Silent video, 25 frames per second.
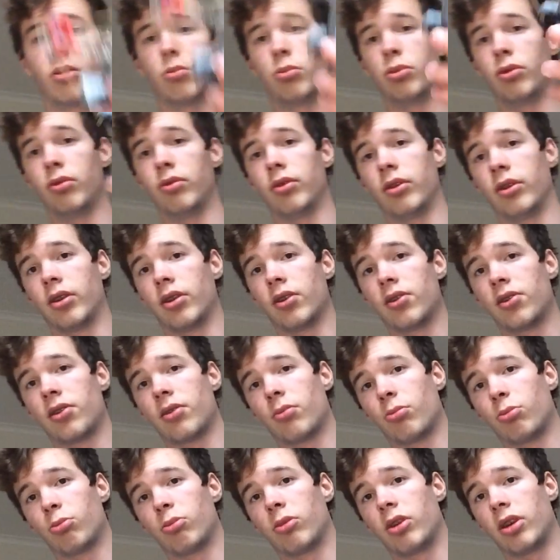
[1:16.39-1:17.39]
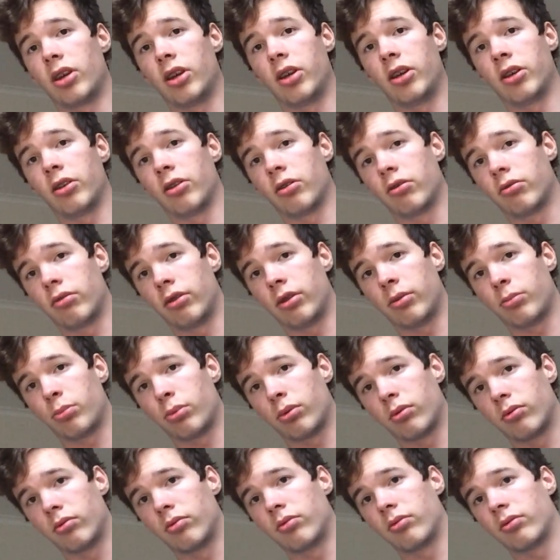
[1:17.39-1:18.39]
building this hand
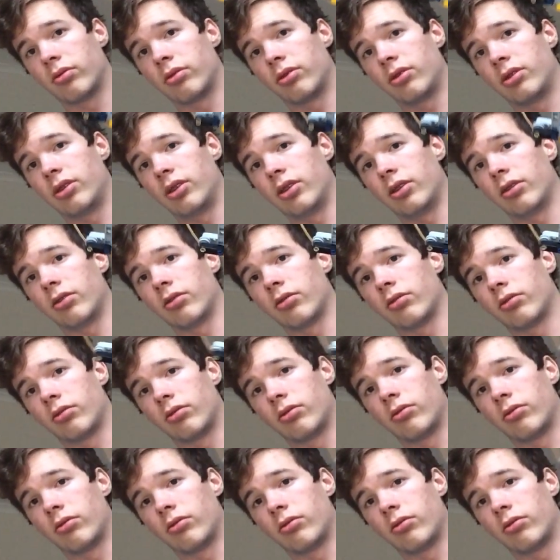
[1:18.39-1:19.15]
grip thing,